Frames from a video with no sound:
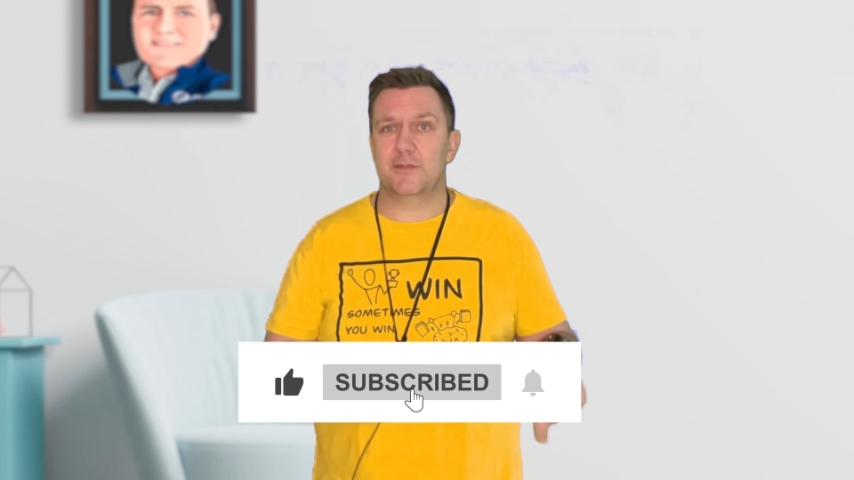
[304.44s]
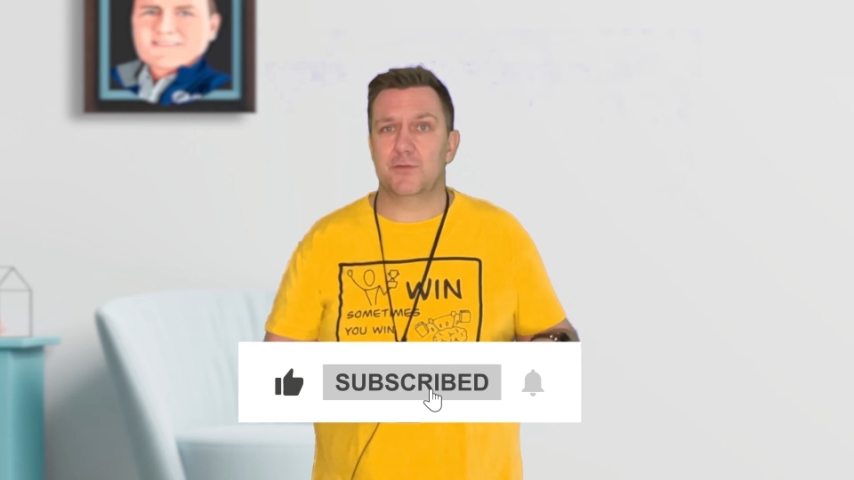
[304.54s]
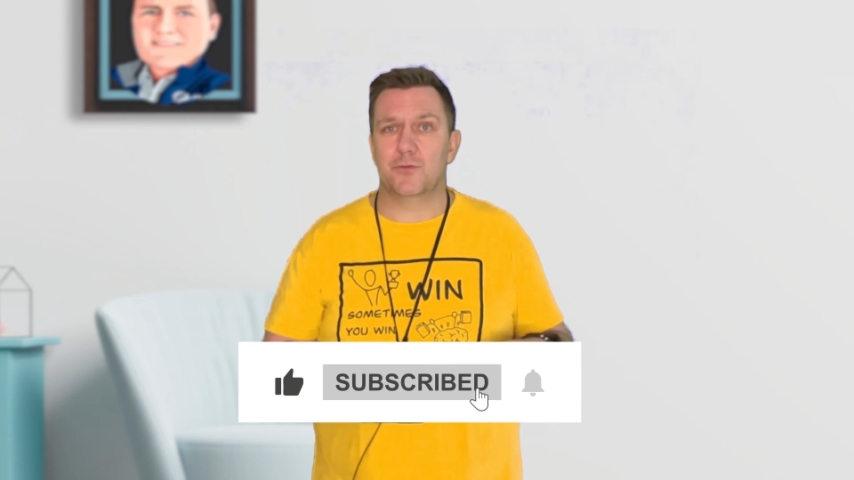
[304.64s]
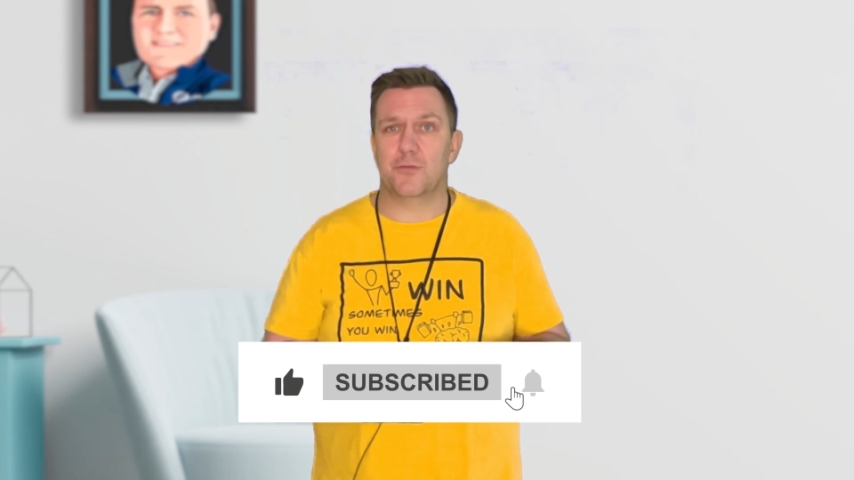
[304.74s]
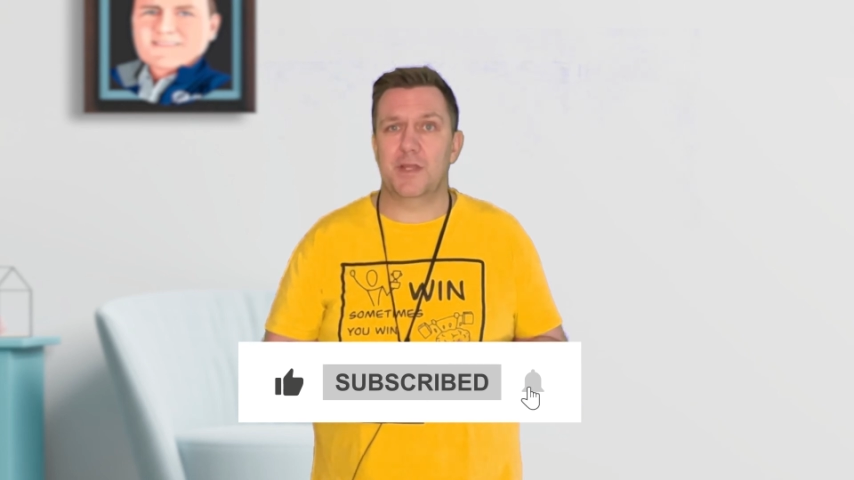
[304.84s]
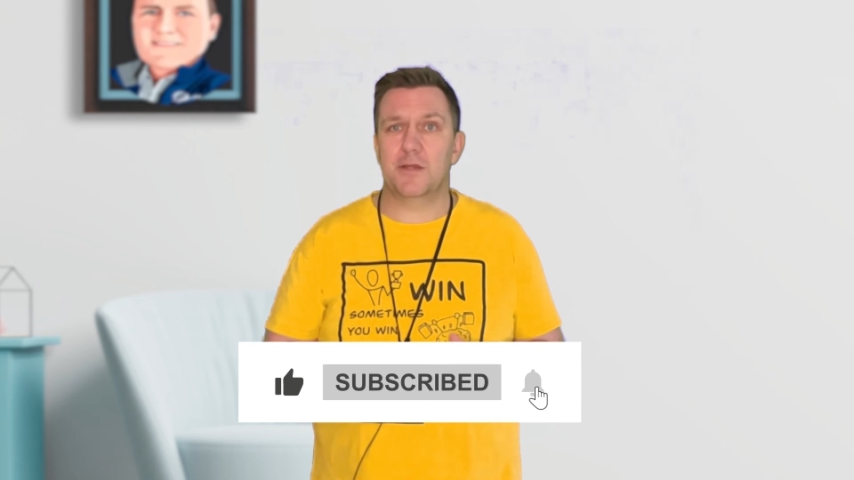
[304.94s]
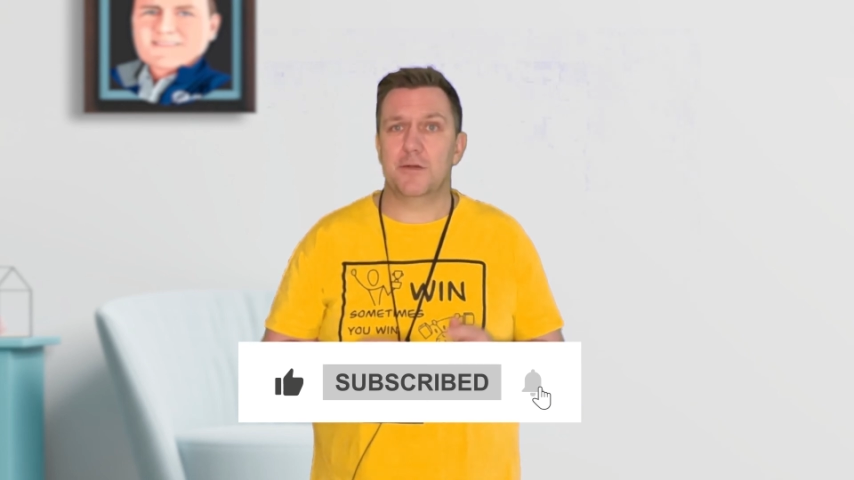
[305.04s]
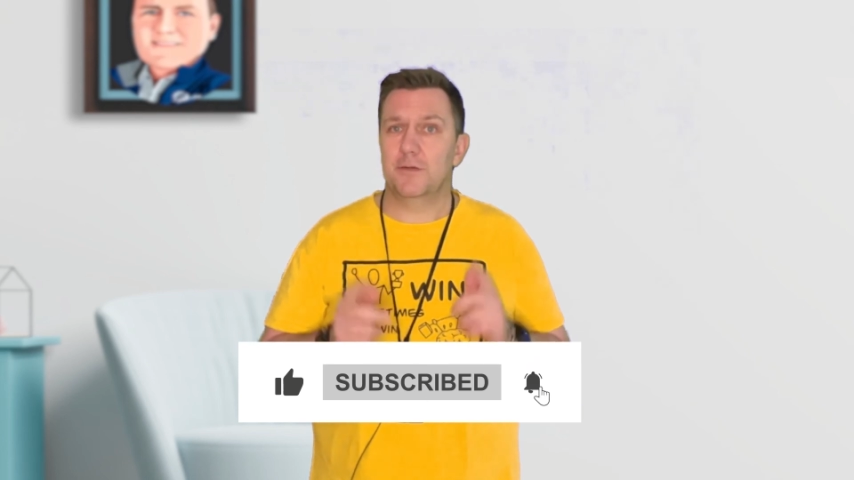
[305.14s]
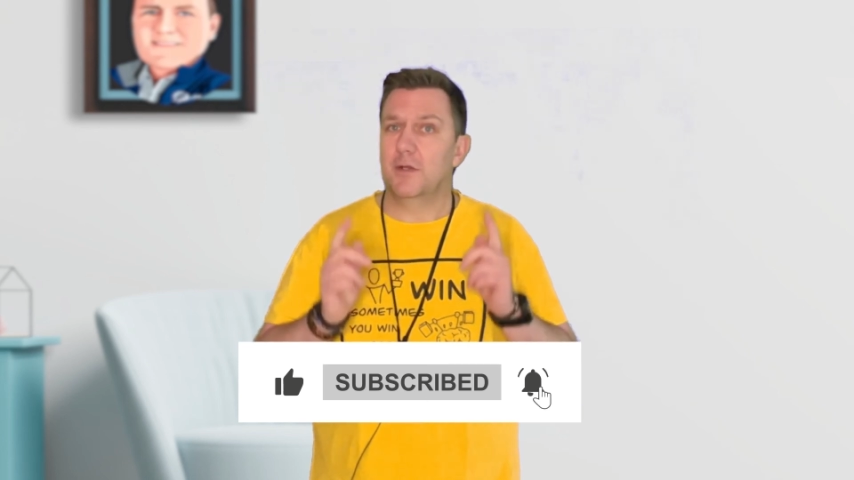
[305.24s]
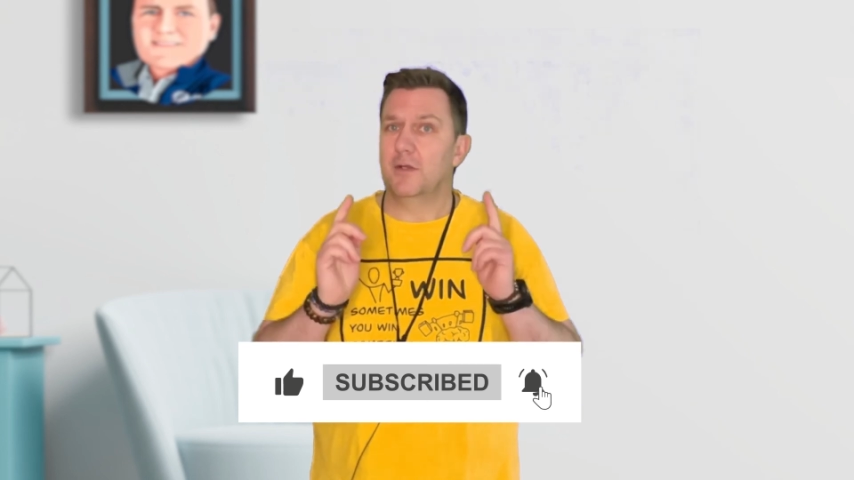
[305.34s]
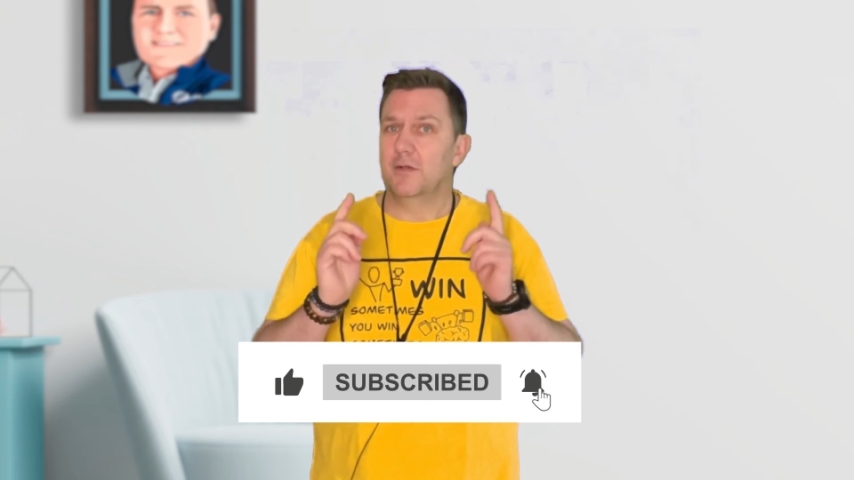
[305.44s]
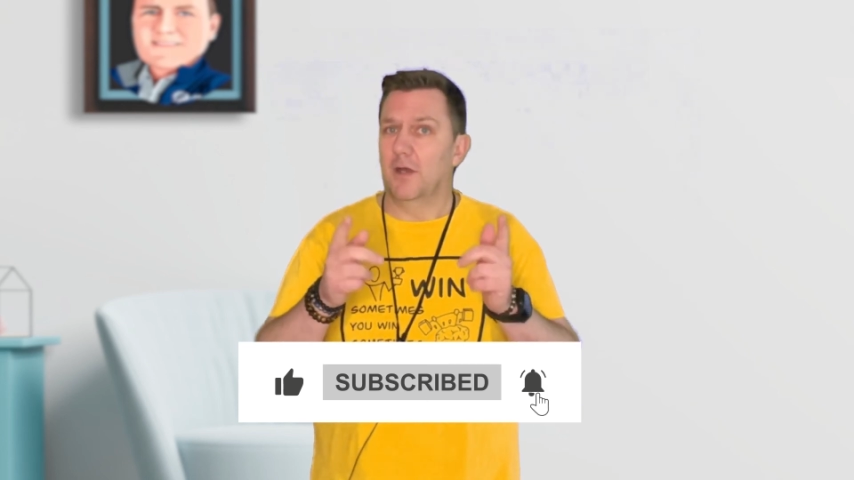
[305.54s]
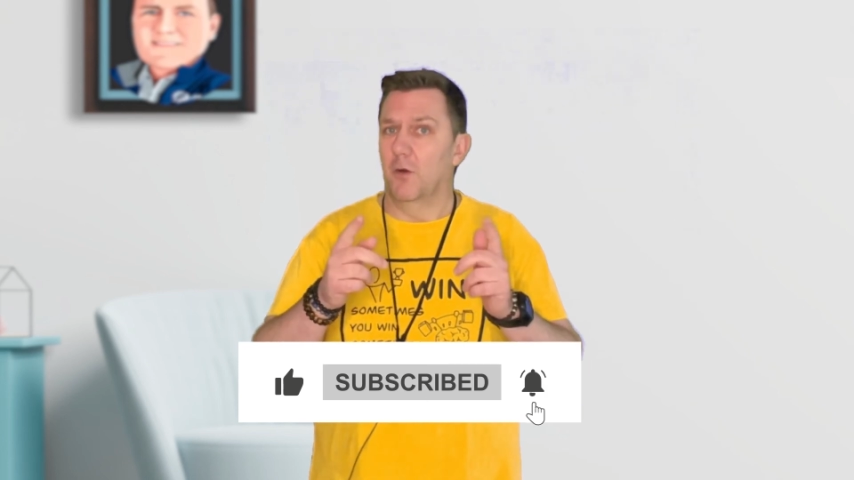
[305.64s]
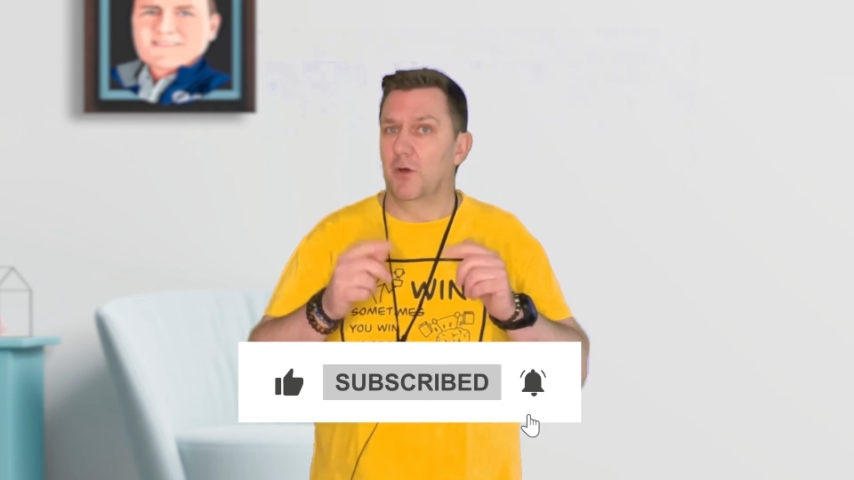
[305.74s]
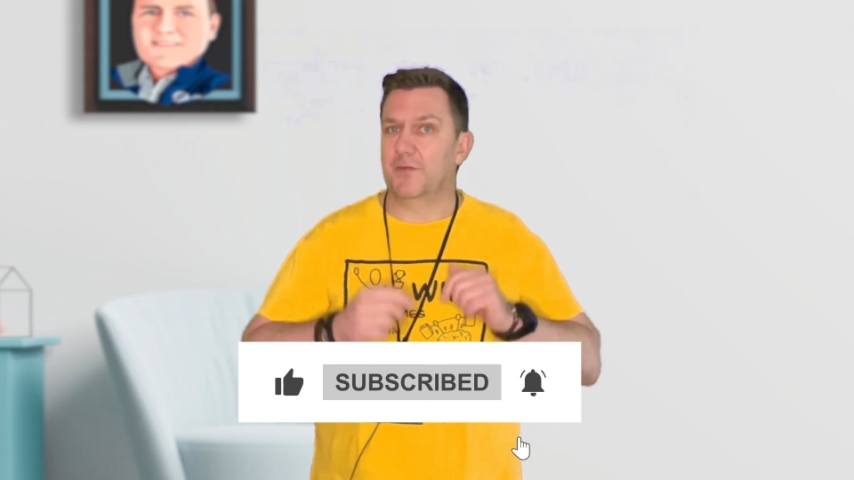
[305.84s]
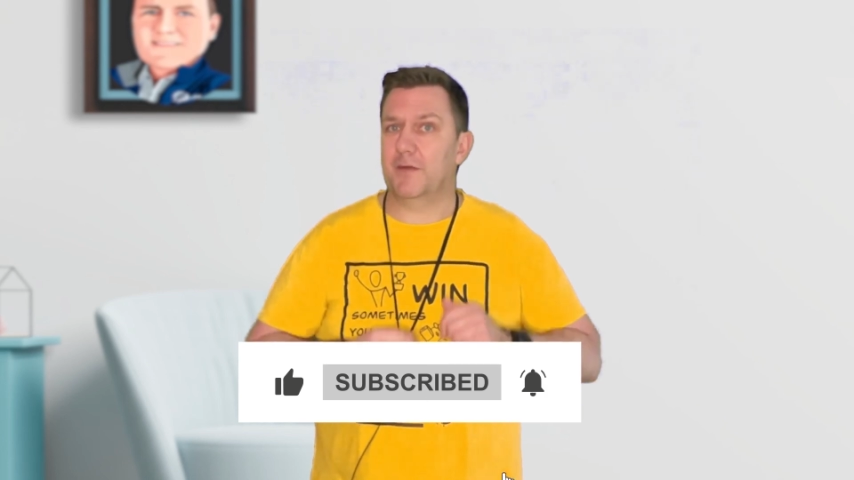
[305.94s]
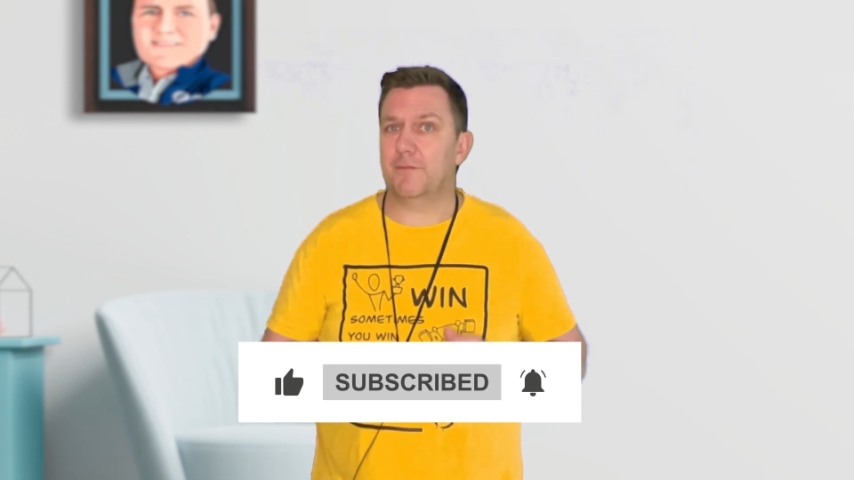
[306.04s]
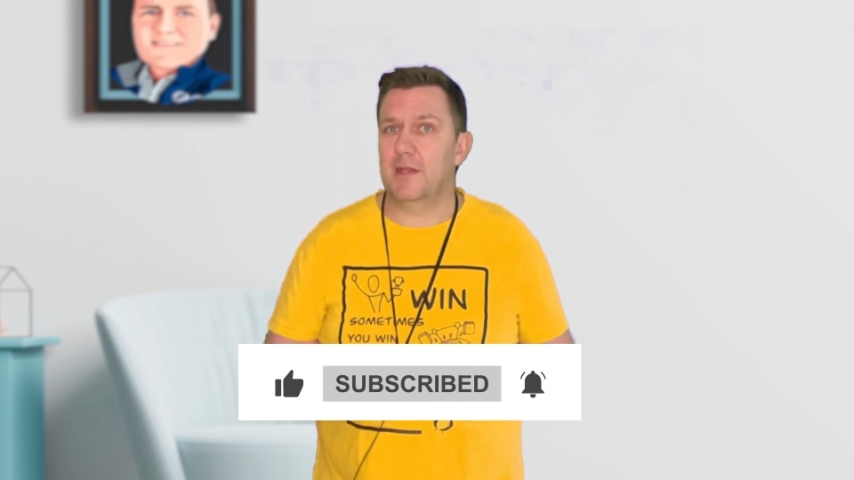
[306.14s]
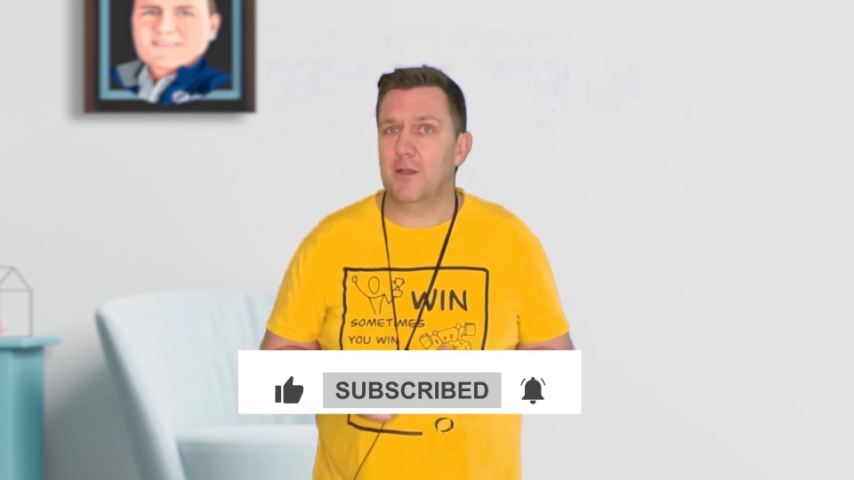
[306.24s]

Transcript: the ringer. I will definitely